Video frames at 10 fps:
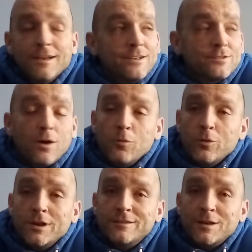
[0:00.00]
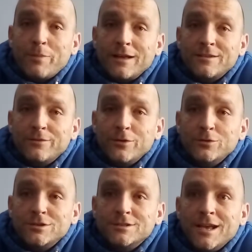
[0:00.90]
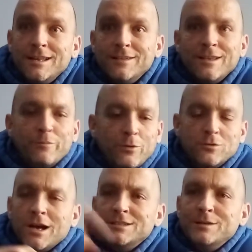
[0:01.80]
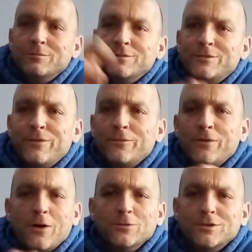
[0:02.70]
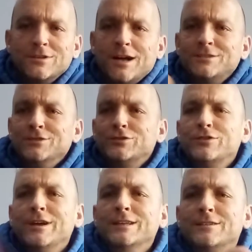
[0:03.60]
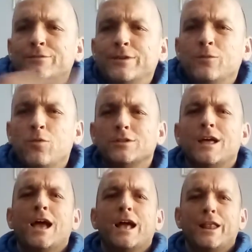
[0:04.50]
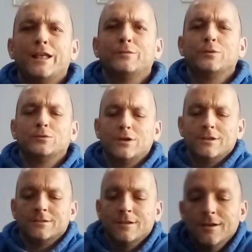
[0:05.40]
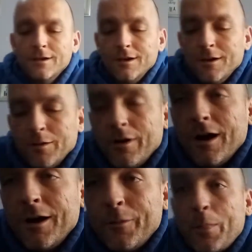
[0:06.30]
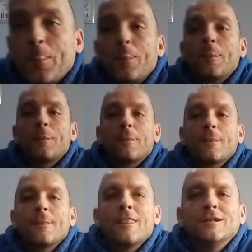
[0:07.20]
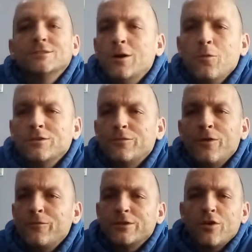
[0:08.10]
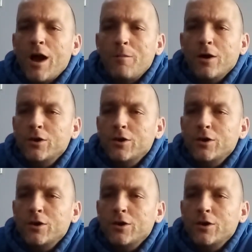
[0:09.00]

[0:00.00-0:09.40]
It's like walking into the Back to the Future set, isn't it? Seeing people touching phones and touching screens and thinking, what the hell are these people doing? Do you know what? For time, I